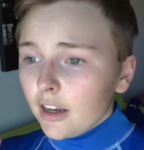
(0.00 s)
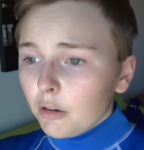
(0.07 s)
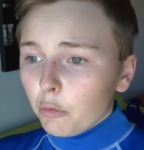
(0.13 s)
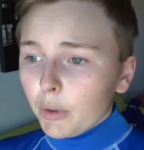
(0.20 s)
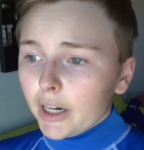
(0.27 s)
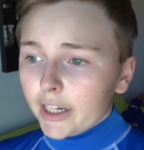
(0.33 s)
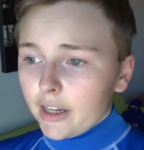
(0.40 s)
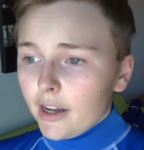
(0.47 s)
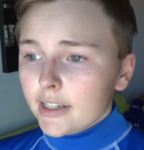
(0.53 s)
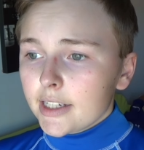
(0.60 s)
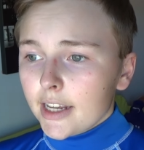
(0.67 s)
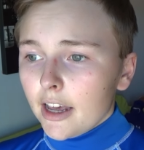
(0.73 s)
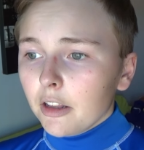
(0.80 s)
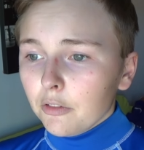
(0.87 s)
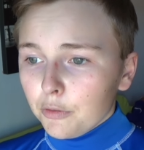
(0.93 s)
when I got to
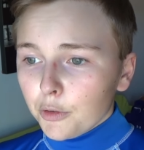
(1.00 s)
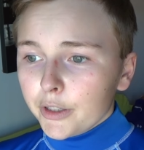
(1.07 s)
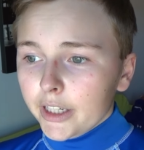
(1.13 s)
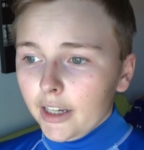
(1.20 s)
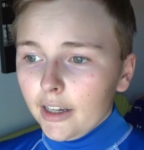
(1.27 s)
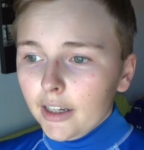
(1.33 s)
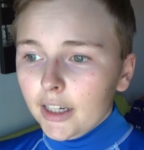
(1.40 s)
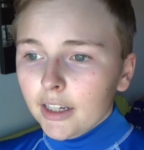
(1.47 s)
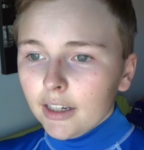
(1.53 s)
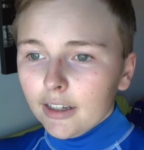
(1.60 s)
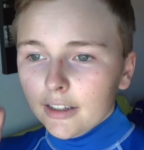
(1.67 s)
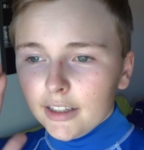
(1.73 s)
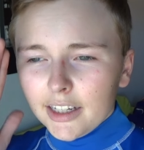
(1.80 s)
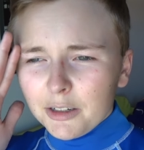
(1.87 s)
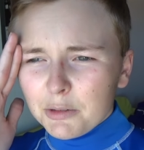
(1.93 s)
California,
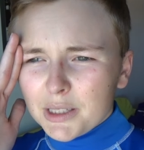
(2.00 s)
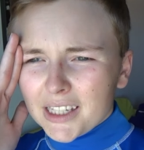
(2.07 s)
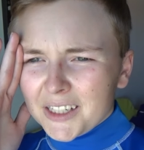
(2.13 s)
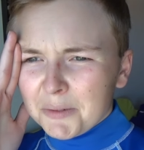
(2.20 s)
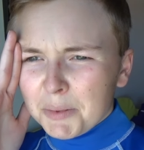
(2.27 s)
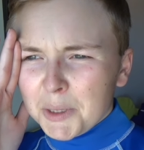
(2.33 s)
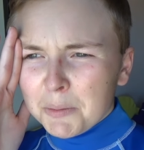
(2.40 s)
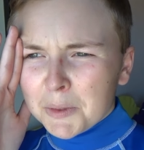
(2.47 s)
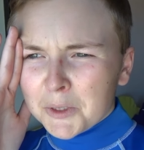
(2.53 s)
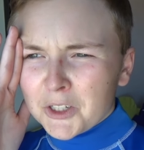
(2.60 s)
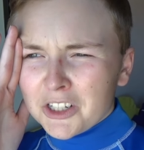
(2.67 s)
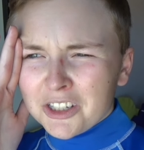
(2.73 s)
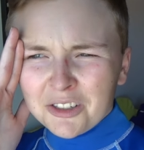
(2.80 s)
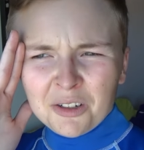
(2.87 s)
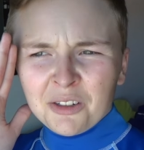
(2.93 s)
it was like people
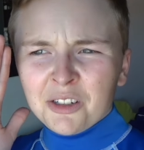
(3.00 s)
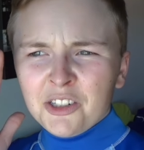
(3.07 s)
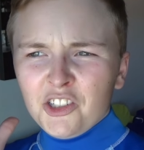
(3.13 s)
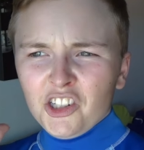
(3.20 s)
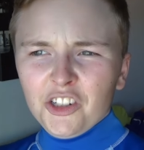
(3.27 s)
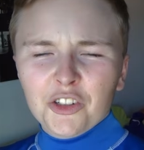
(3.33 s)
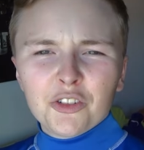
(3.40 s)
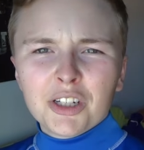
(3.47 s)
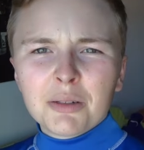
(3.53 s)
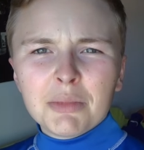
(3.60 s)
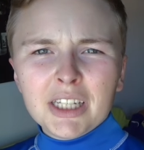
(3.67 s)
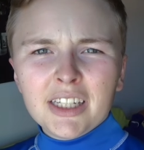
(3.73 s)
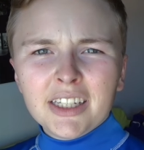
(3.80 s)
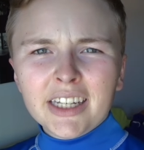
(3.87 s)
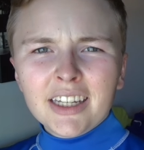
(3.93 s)
just started gendering
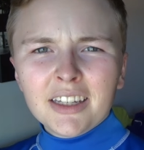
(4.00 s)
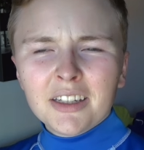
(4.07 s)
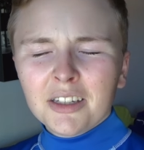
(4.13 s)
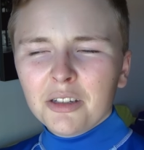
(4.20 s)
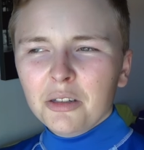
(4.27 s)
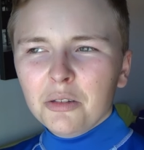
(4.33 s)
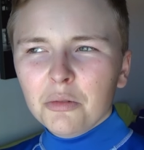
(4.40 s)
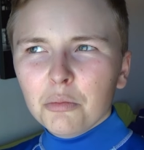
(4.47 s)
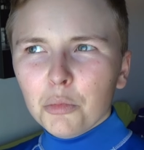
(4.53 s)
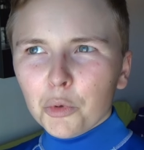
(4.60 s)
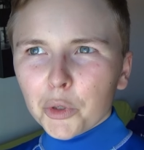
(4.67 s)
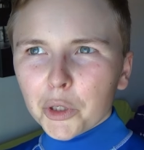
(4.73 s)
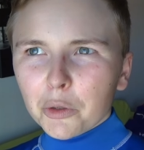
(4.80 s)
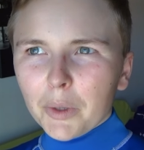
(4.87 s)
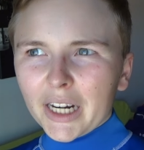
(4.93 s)
me
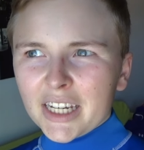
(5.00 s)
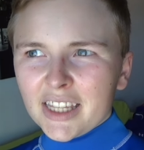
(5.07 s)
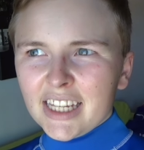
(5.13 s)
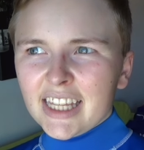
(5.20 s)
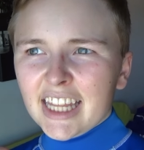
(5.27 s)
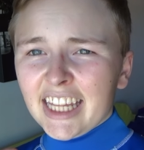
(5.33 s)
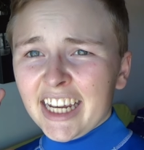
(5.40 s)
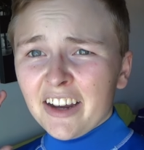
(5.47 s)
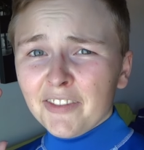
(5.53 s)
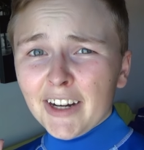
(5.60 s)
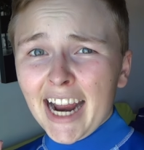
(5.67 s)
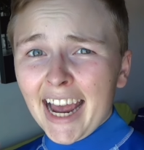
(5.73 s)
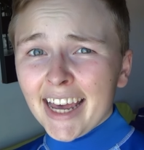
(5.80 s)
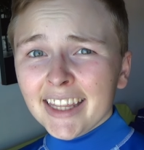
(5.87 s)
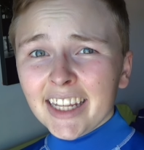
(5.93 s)
more correctly than they ever
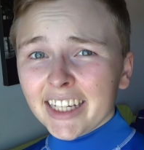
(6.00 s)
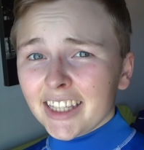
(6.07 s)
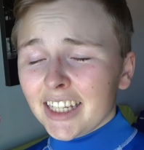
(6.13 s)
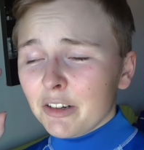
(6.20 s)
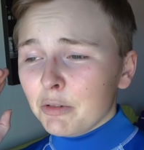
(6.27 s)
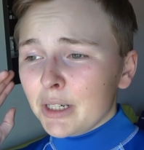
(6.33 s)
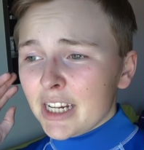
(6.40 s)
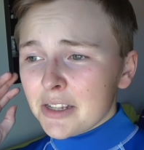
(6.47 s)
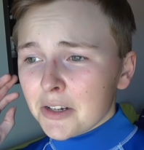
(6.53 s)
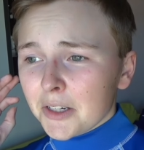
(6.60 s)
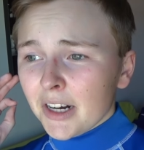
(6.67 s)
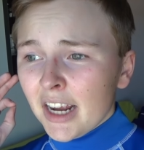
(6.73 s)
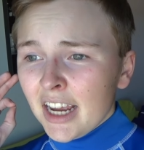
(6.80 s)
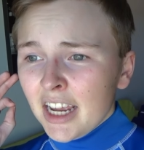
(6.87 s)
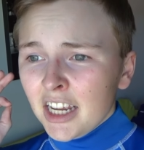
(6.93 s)
had. Like they would
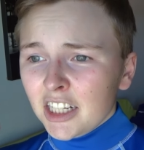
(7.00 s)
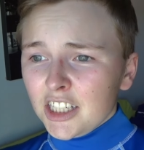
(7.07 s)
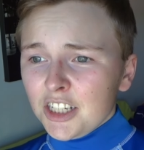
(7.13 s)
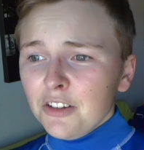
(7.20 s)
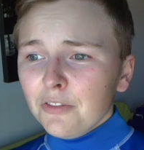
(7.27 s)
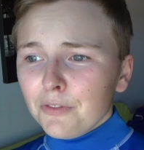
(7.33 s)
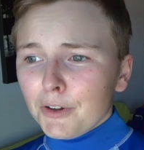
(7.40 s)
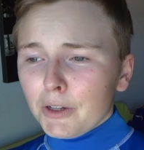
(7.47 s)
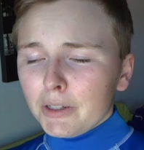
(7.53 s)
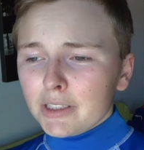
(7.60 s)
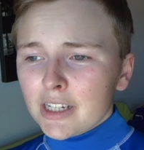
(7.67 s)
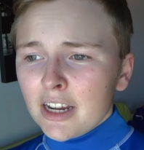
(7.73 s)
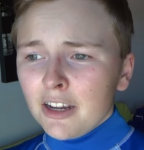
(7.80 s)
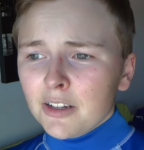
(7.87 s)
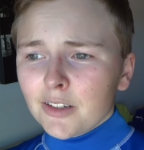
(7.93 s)
either
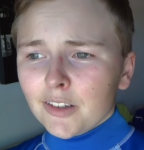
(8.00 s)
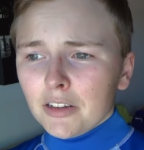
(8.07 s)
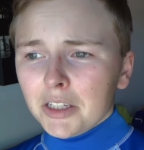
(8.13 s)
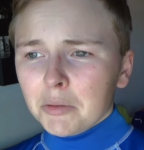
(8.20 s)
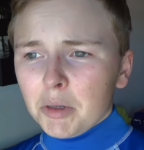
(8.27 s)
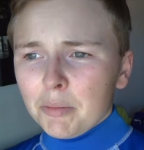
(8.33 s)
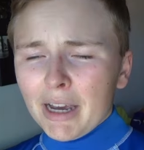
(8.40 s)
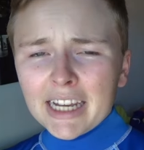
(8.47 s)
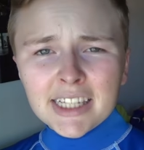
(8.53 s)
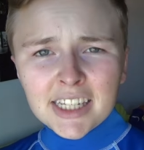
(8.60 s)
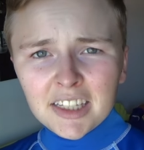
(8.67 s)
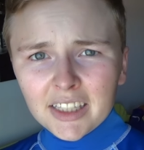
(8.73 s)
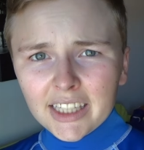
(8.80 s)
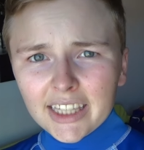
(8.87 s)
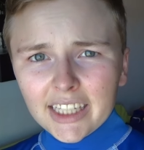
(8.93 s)
default to calling me
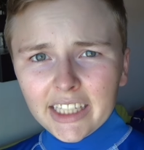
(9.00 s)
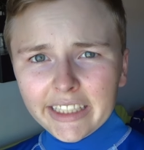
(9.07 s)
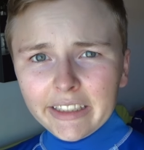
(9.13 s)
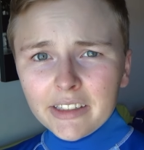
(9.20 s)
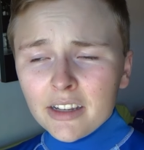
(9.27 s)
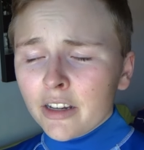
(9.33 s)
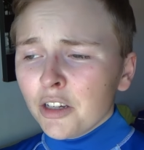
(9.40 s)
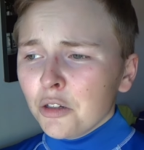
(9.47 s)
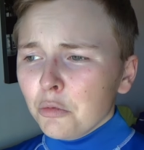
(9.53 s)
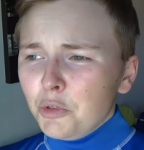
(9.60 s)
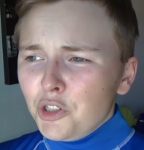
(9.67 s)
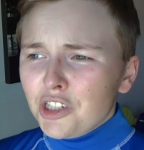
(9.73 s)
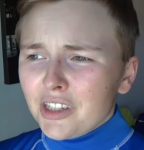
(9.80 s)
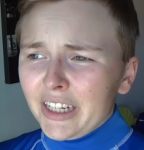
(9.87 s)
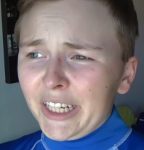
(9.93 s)
masculine things,
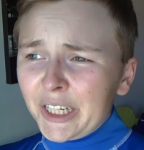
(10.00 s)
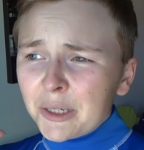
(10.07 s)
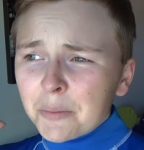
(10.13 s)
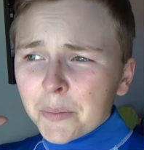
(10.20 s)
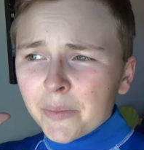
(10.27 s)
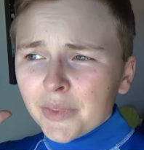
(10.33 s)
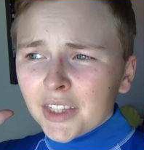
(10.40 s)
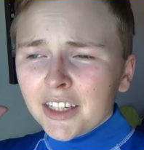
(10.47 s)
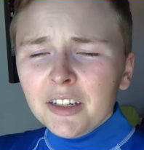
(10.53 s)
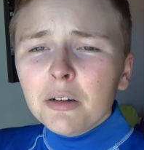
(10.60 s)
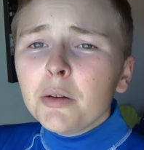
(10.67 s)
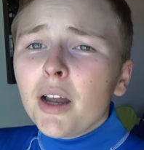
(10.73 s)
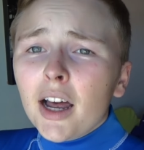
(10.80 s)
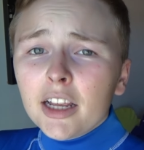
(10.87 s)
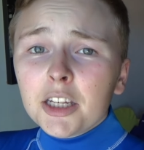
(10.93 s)
which is like, you know,
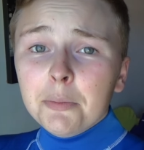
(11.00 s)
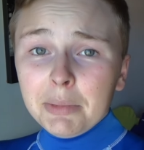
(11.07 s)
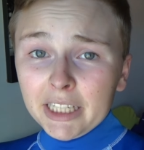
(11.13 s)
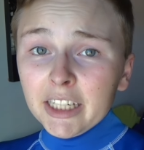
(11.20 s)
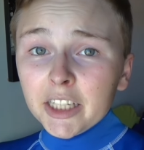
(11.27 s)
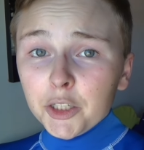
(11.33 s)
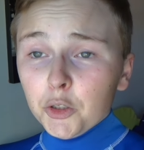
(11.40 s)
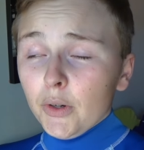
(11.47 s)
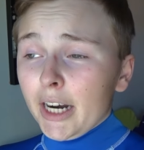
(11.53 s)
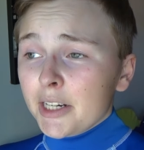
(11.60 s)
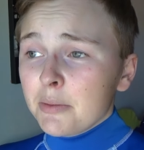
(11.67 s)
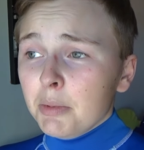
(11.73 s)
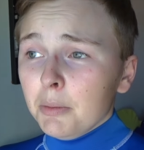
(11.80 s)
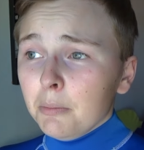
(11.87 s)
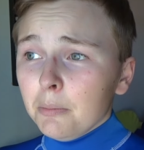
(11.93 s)
not completely
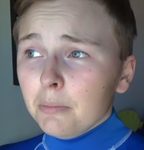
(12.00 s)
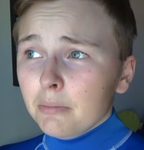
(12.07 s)
correct, but